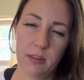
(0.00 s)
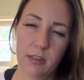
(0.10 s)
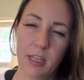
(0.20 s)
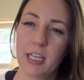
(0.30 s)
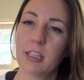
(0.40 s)

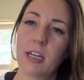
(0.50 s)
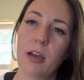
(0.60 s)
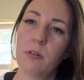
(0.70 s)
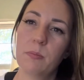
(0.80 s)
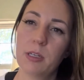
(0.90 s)
like that
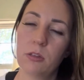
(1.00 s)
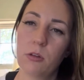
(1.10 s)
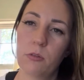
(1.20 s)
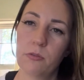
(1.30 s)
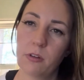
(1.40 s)
I would be
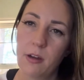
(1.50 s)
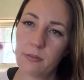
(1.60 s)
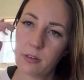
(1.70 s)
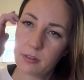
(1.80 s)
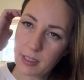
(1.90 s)
alone
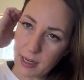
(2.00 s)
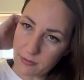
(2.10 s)
forever. Like,